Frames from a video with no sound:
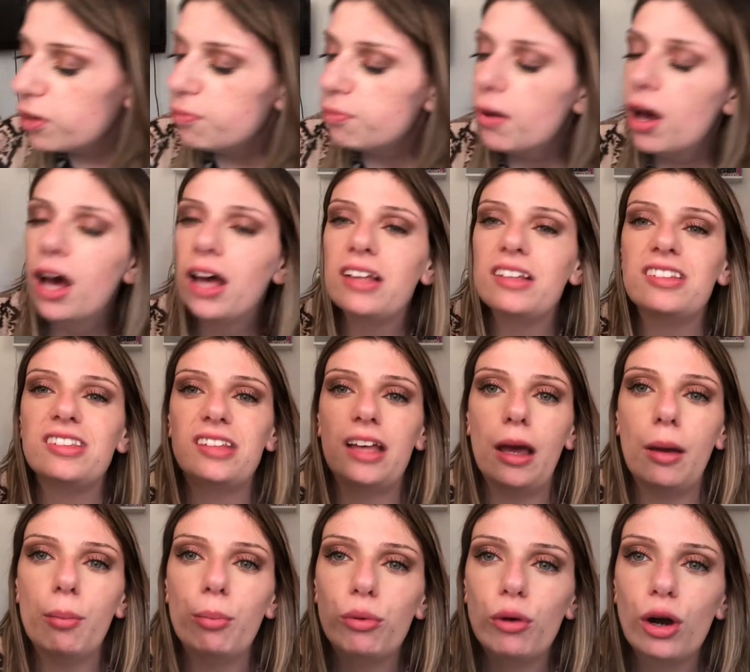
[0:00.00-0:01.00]
my
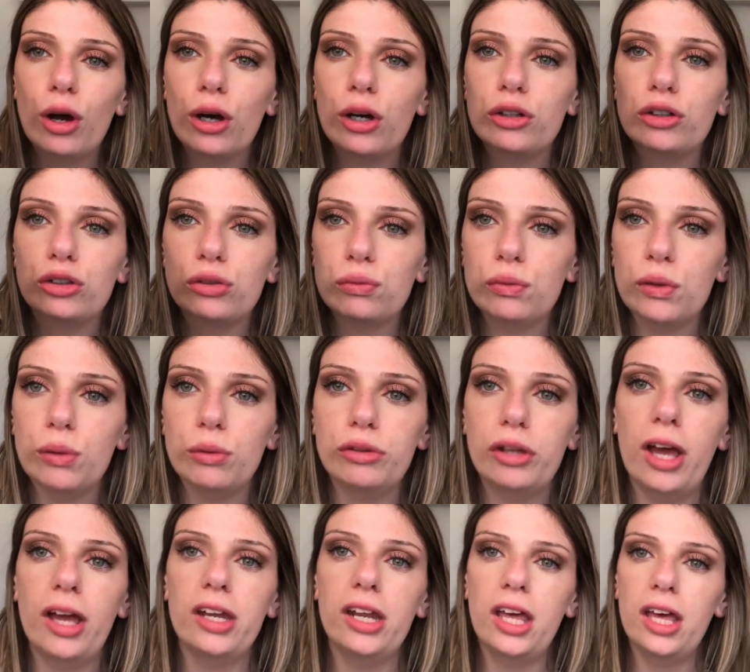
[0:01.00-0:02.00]
setting brush, Real
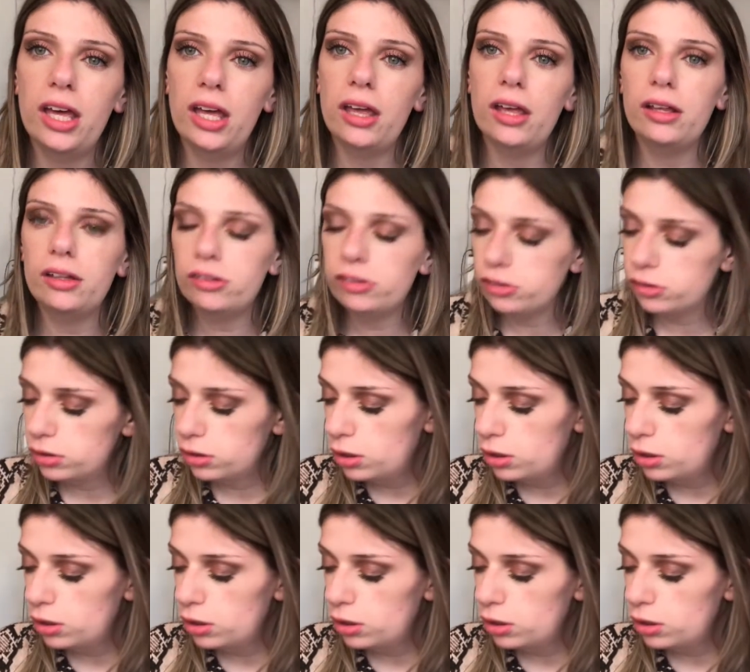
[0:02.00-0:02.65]
Techniques.